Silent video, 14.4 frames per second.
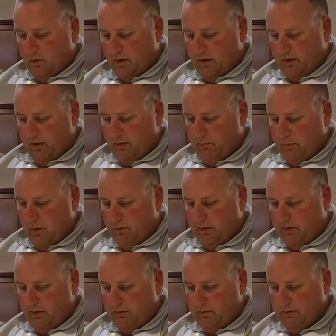Trying to hit bone
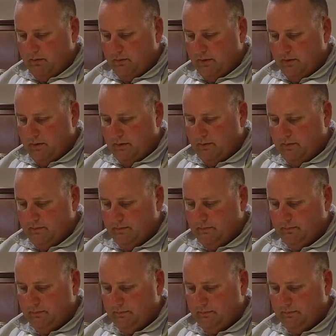here. What are we doing?